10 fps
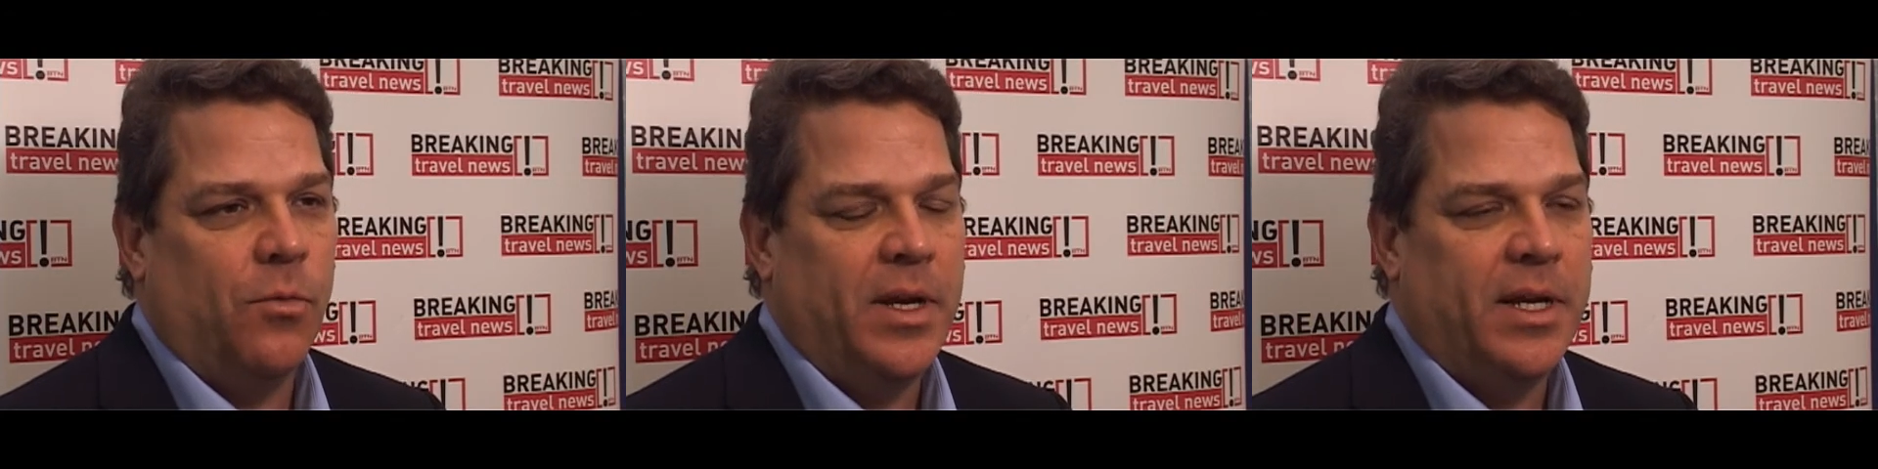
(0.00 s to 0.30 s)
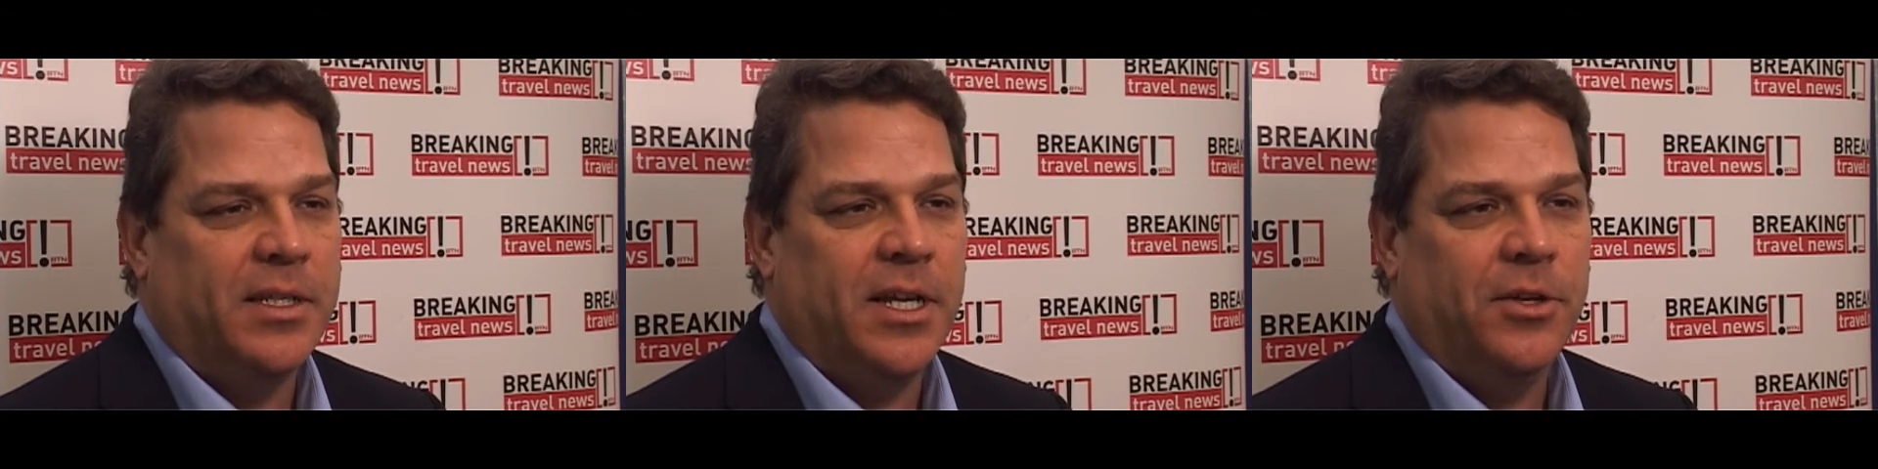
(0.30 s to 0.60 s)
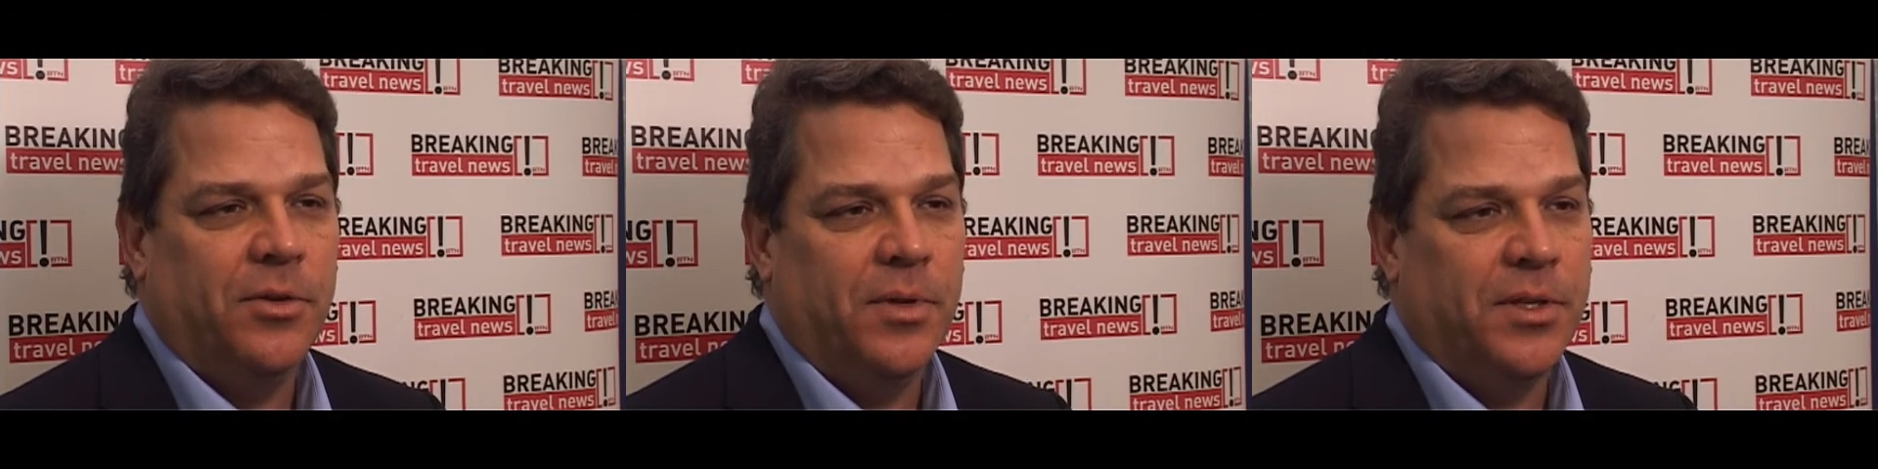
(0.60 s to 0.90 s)
we
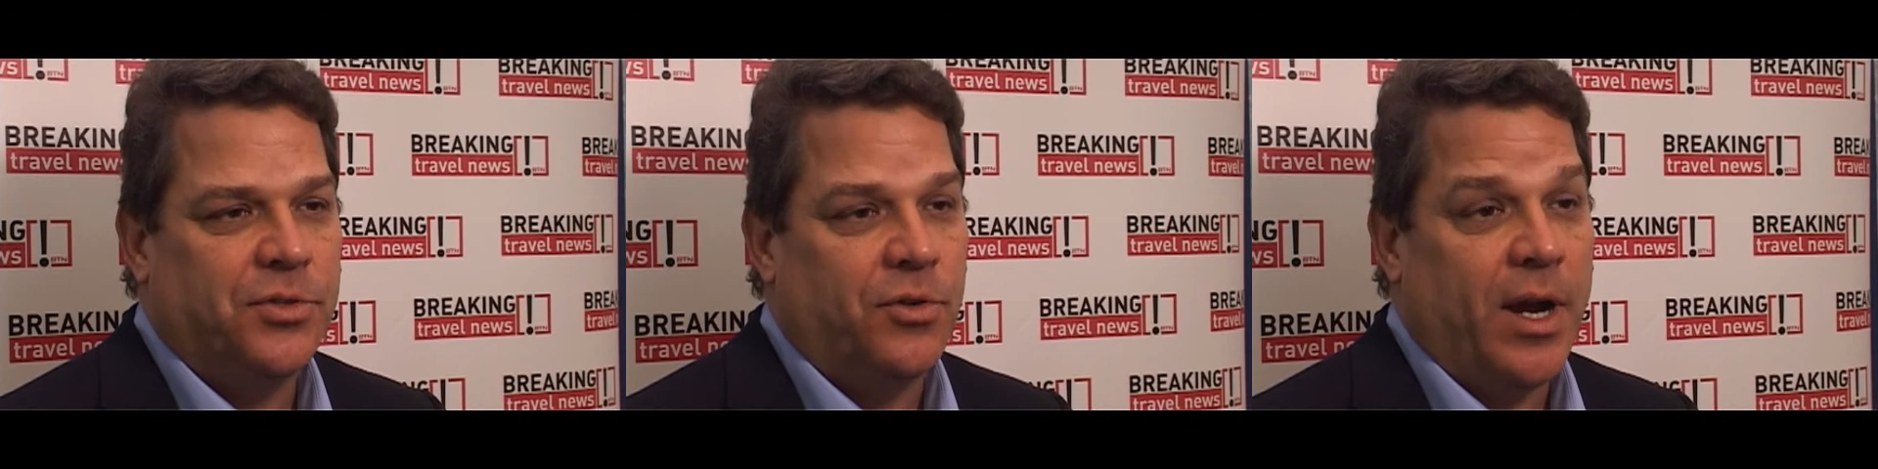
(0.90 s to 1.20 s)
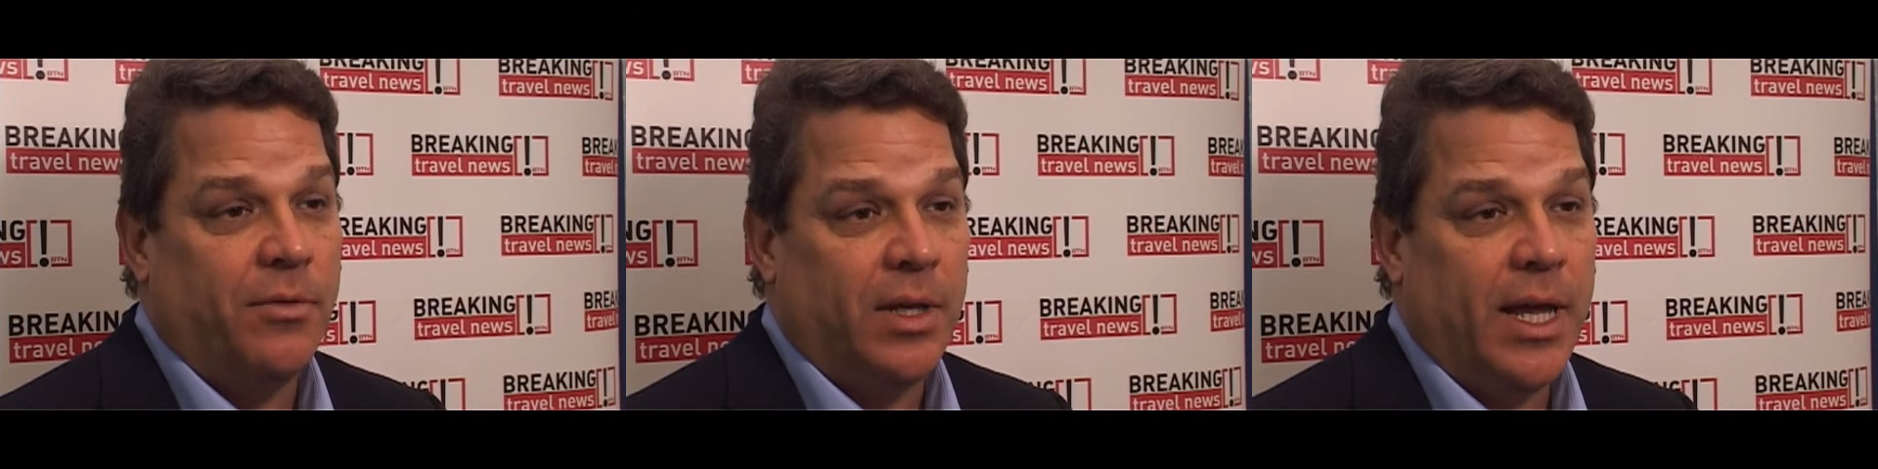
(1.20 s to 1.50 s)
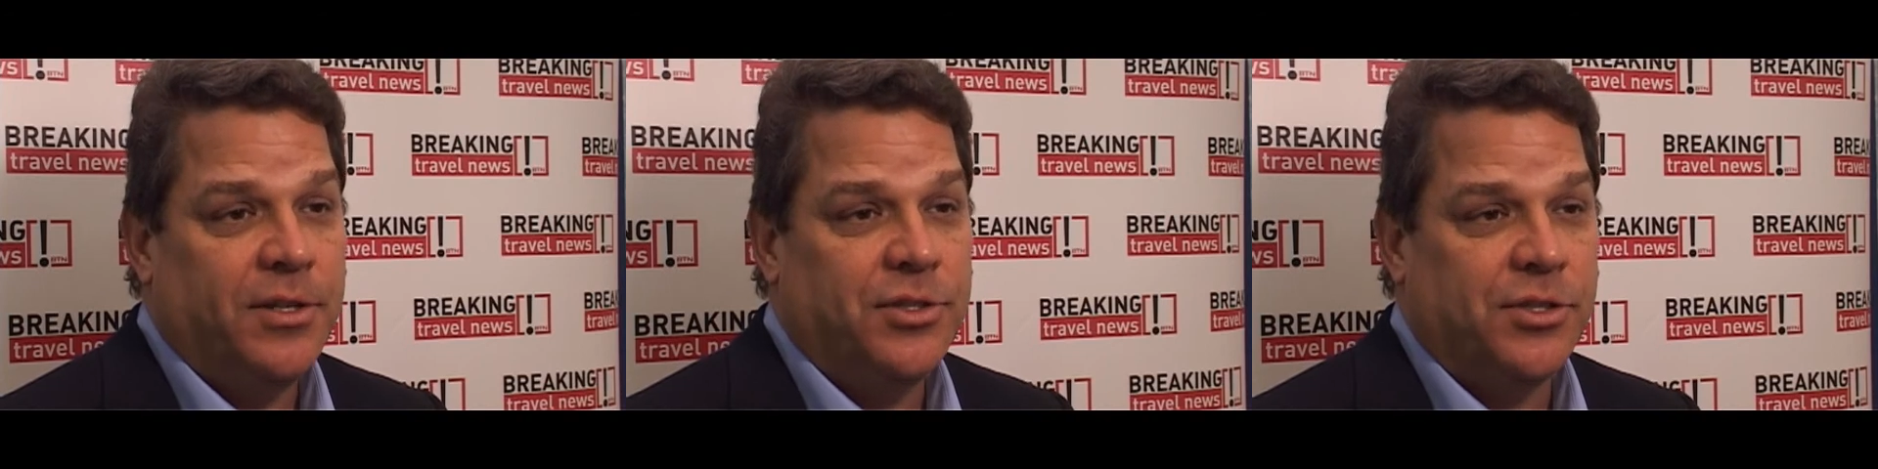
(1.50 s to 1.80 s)
continue these great
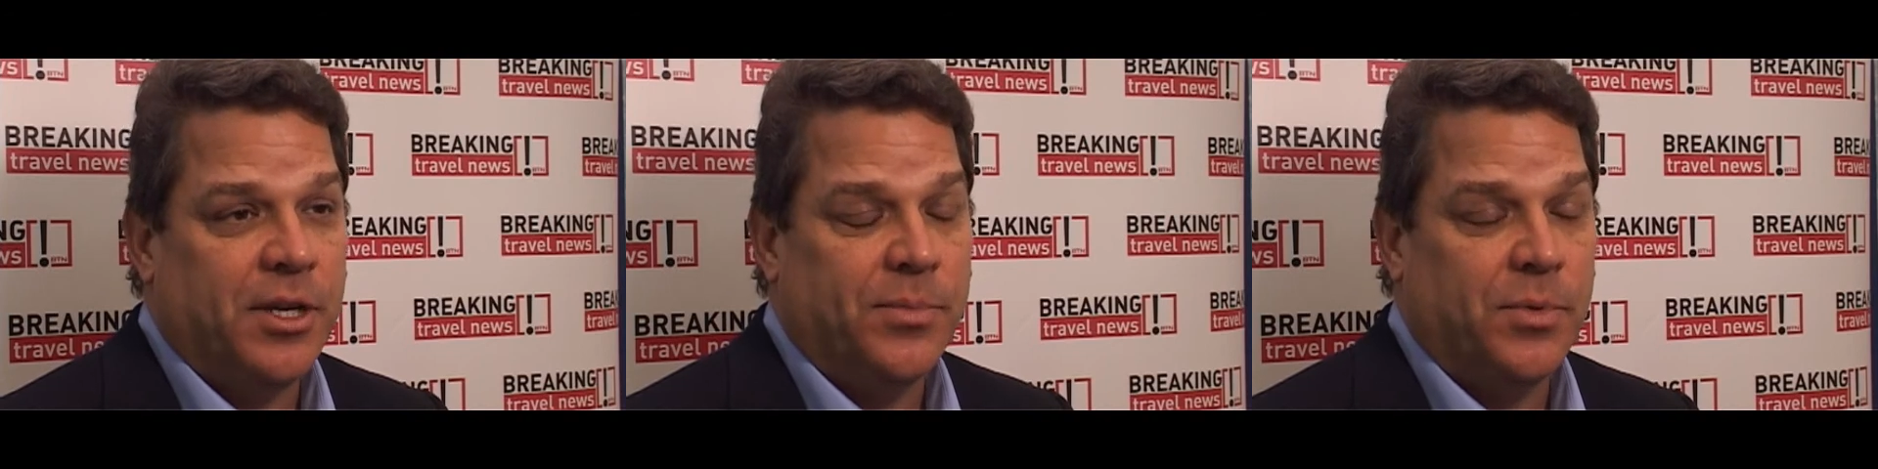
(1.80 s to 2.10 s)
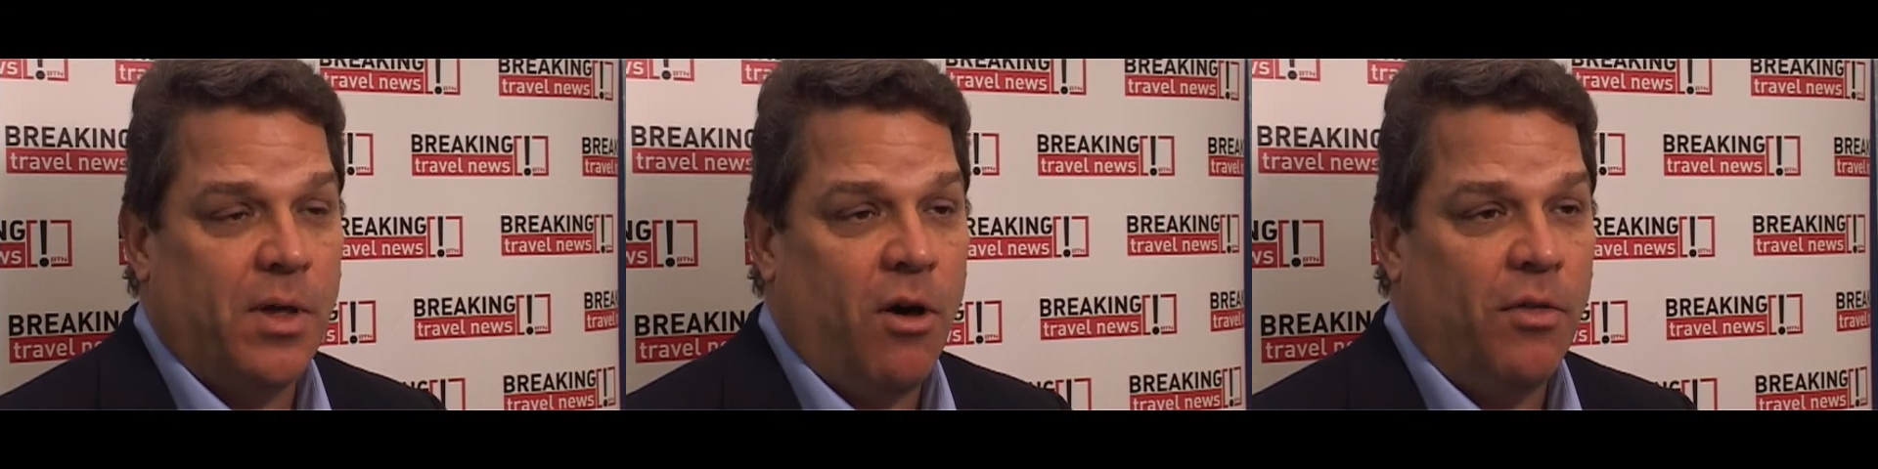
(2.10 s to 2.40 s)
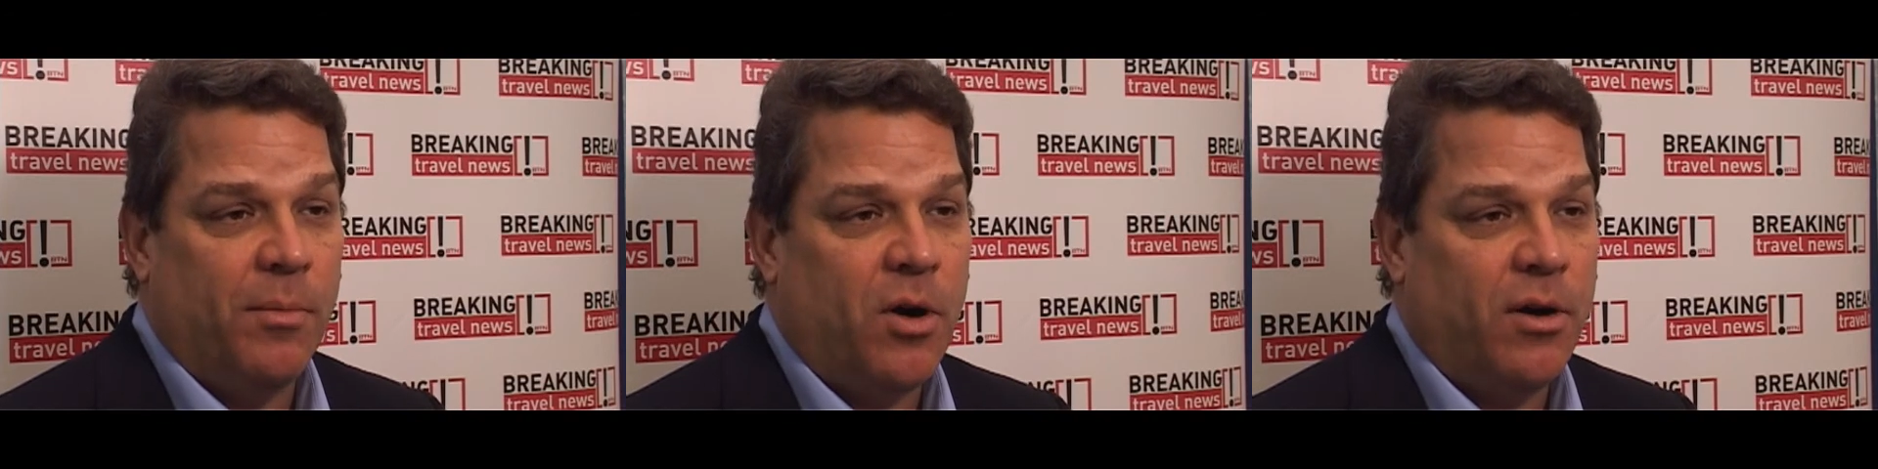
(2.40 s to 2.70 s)
relationships with
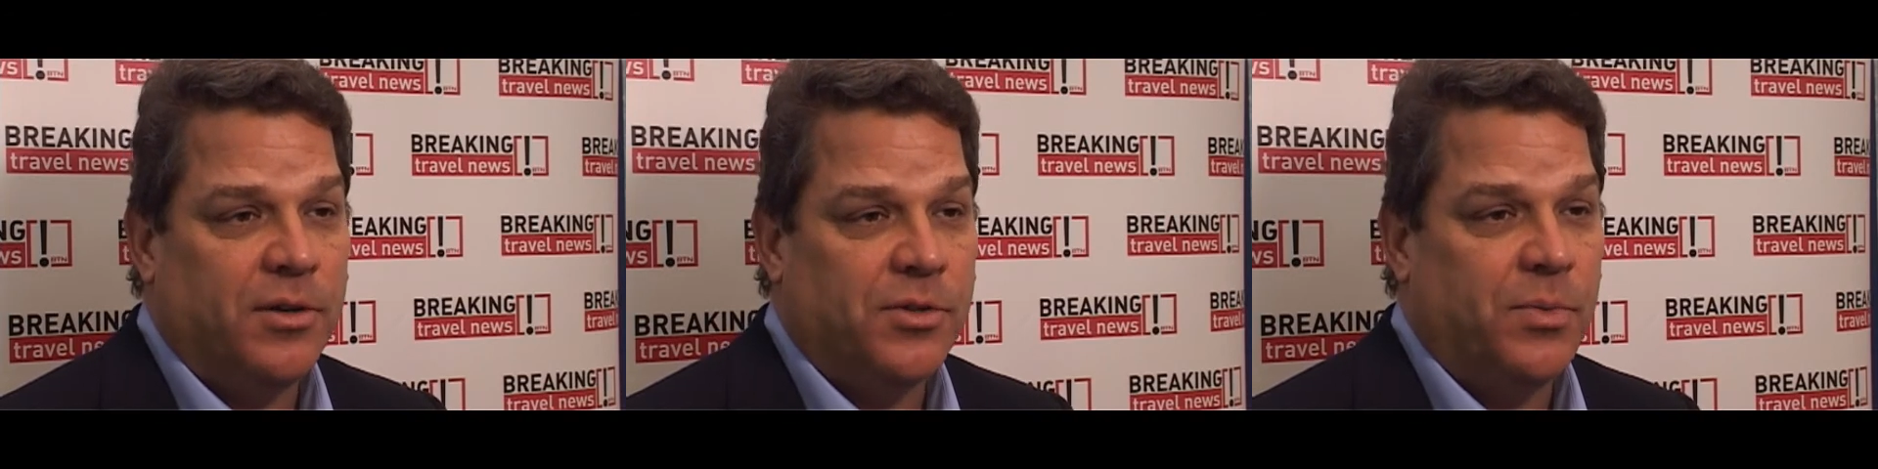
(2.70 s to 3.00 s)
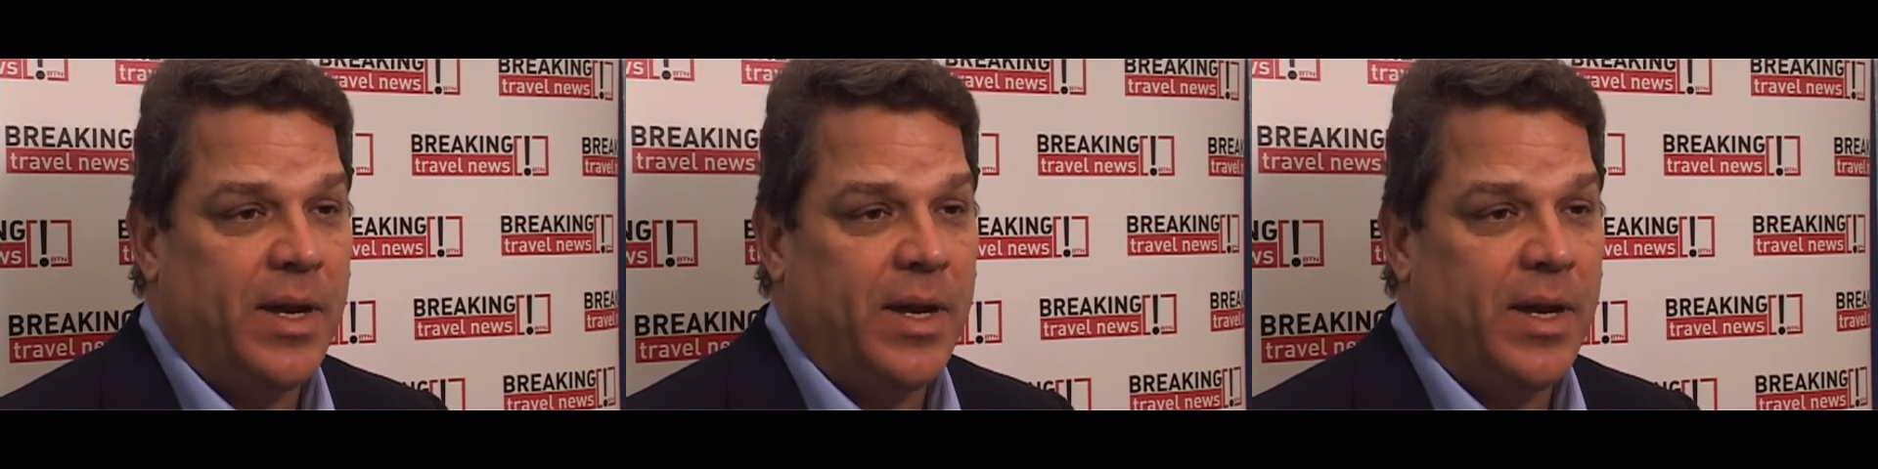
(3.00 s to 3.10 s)
all the partners